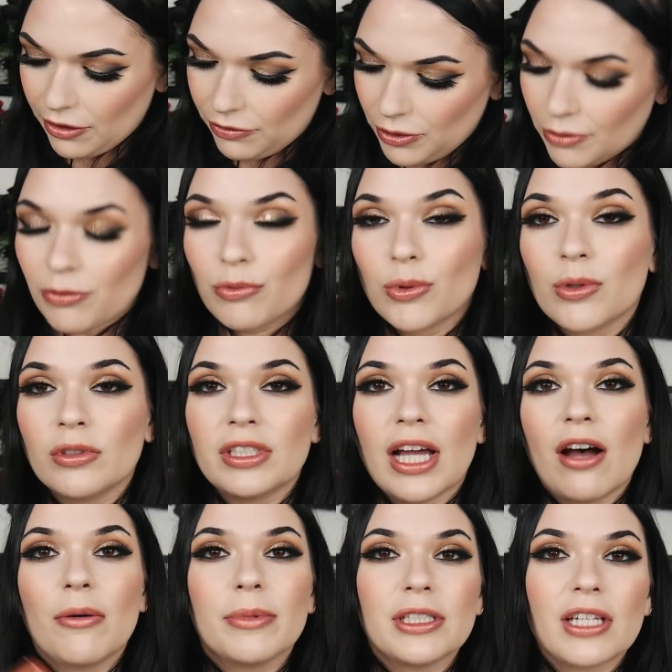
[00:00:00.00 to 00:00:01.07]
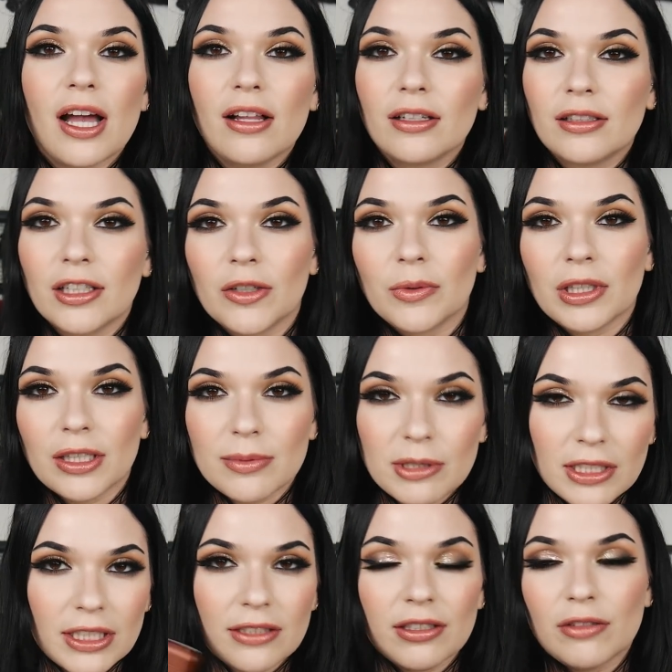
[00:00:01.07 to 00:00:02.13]
If you've ruled out metallic liquid
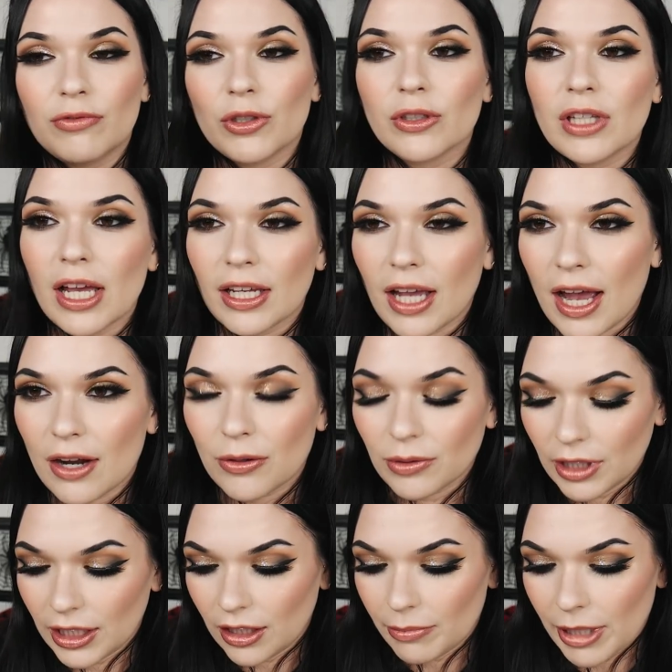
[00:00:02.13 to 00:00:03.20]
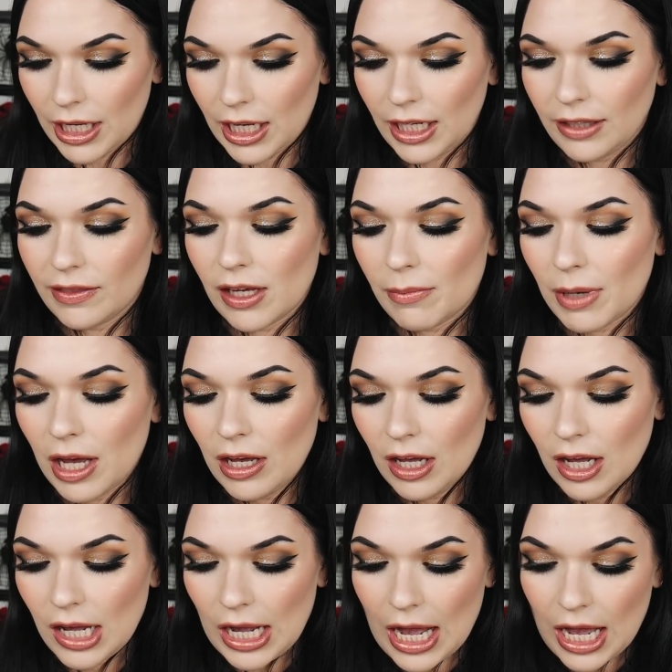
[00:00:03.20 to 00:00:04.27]
lipsticks, if you're like, I don't like them, I hate them,
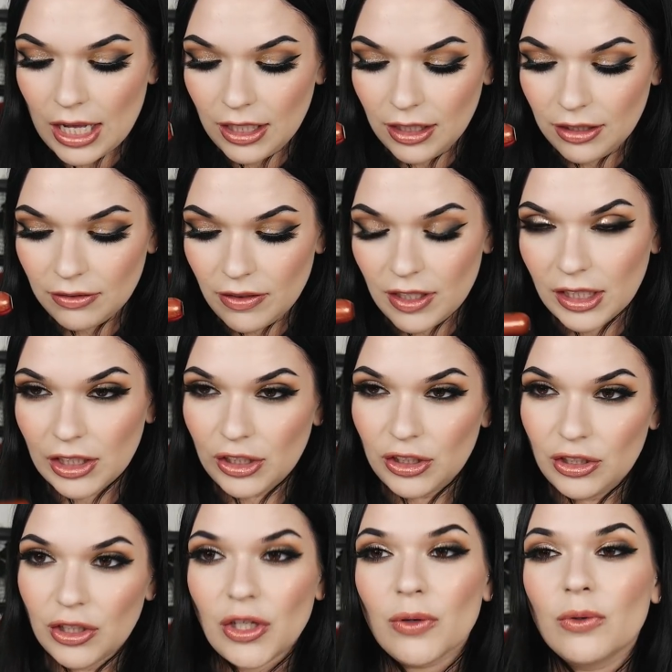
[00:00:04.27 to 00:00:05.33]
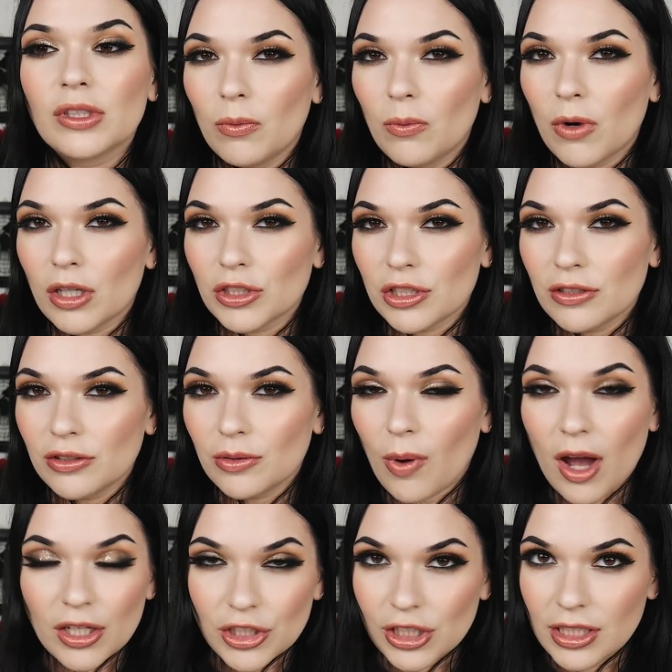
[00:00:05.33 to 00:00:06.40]
I think, you know, watch the
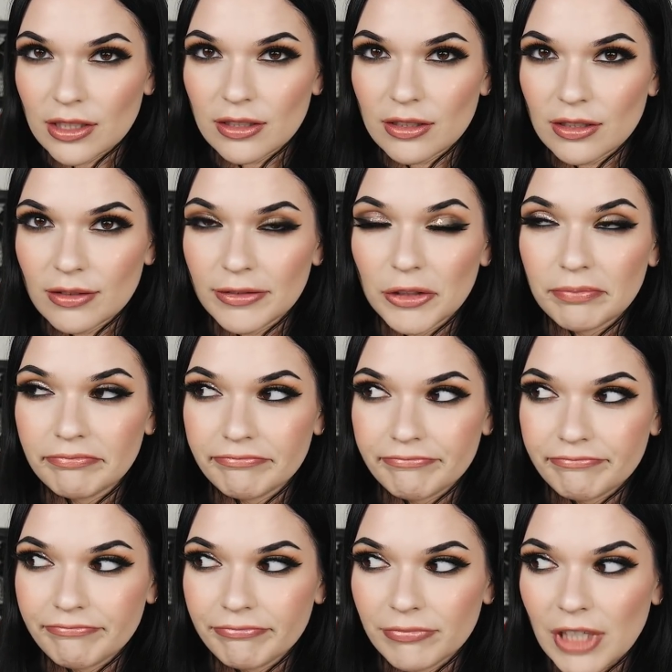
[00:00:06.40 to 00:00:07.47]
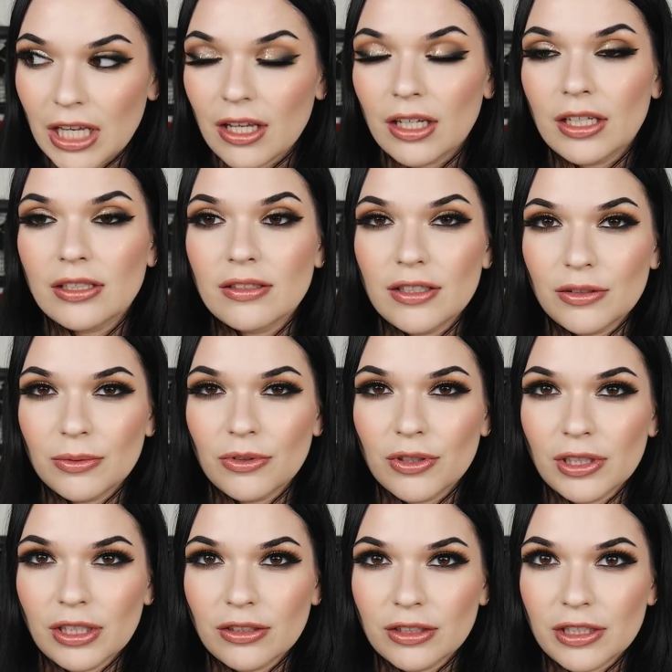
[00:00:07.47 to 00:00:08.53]
swatches because these ones
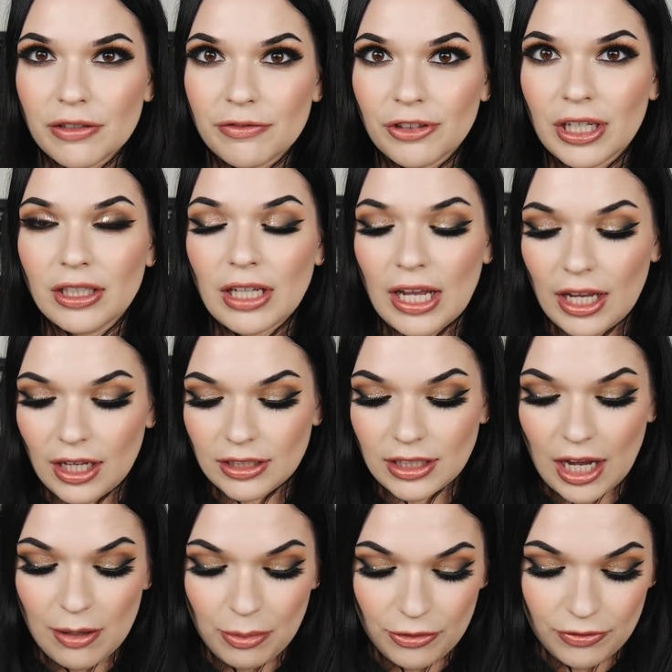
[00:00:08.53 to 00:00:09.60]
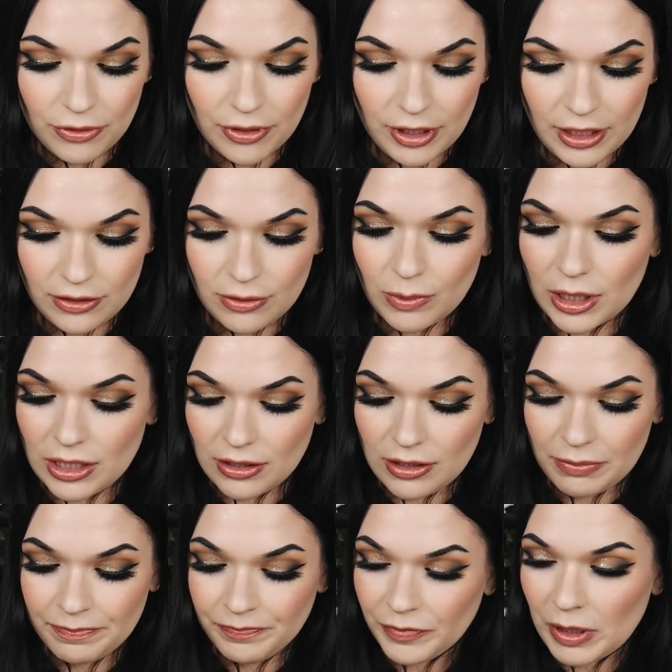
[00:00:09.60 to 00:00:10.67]
are a little different and I prefer these
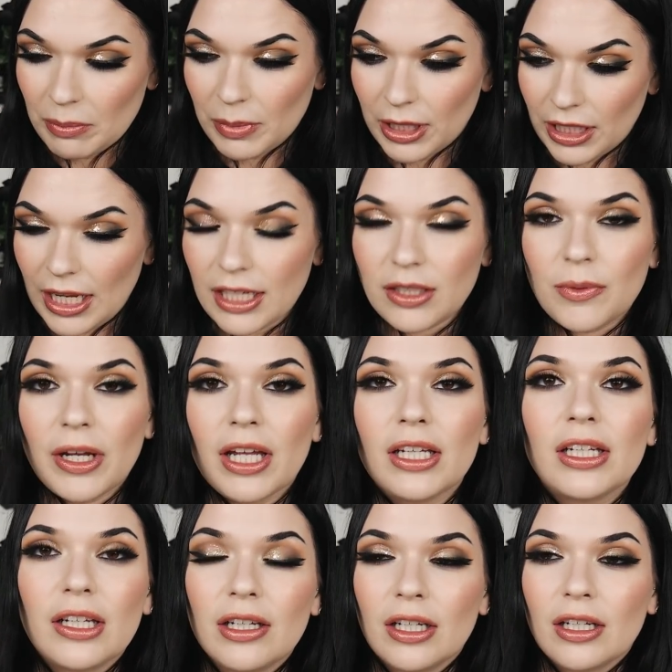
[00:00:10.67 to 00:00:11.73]
ones. But anyway,